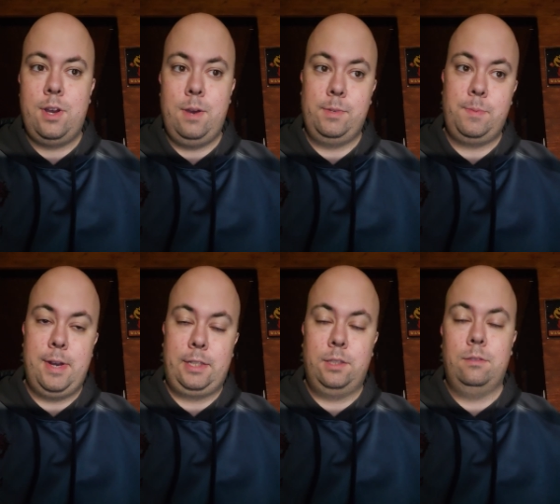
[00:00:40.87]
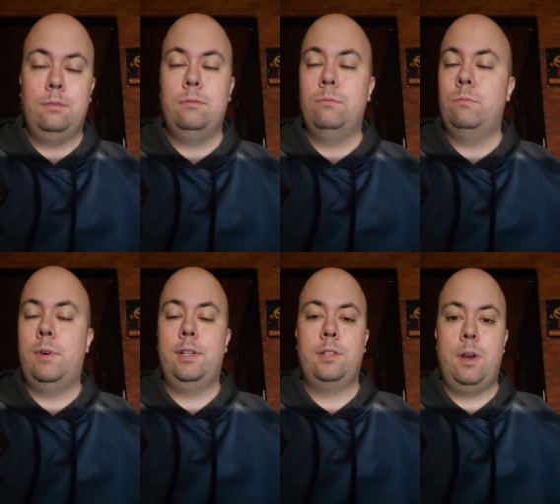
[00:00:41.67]
home inspection?
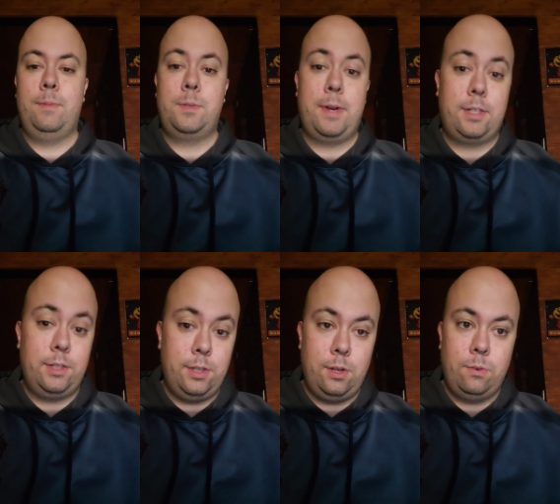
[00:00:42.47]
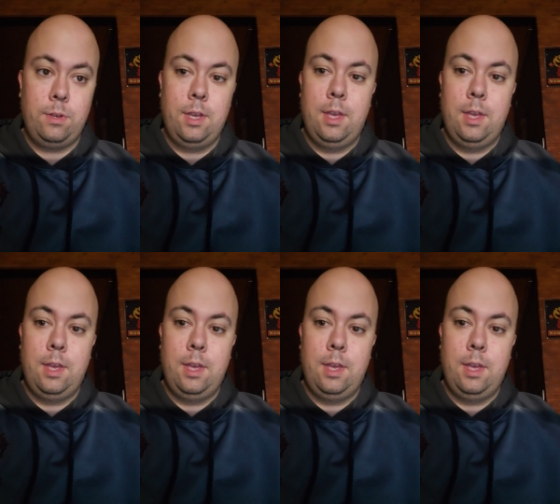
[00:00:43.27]
What does a home inspector do?